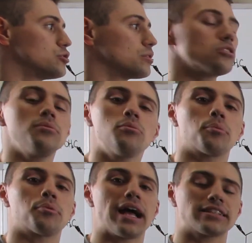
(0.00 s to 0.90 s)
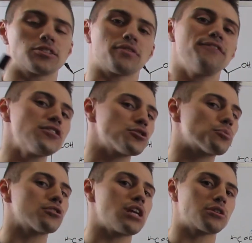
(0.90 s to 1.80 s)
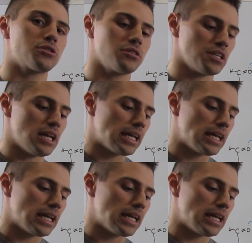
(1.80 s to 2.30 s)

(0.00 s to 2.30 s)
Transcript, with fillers: to do a little bit more practice with Fischer projections